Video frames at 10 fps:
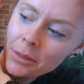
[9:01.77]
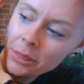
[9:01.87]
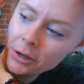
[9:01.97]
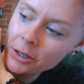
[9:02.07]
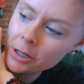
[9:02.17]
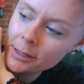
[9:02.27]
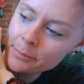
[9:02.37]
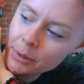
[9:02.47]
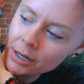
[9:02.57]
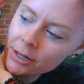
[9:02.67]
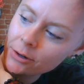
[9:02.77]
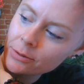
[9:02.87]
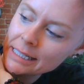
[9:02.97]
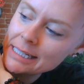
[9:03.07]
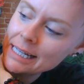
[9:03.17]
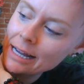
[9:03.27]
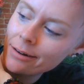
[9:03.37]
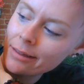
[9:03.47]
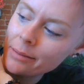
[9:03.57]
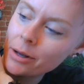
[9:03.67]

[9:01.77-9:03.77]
The good bird agreed to carry them